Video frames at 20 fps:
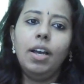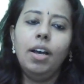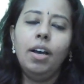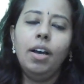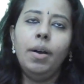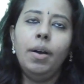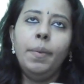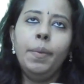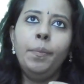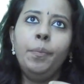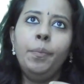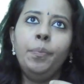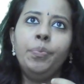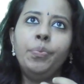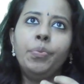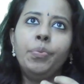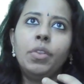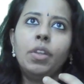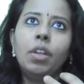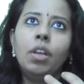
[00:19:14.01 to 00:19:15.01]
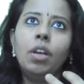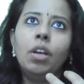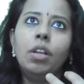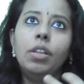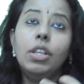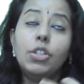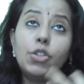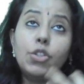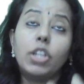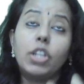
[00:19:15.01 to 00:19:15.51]

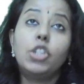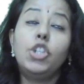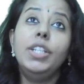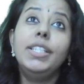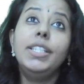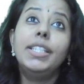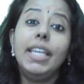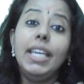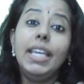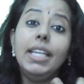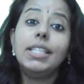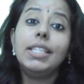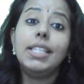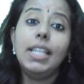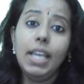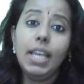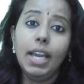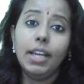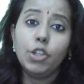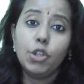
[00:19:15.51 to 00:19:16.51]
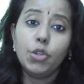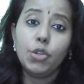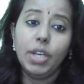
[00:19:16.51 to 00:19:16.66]
the structure is easily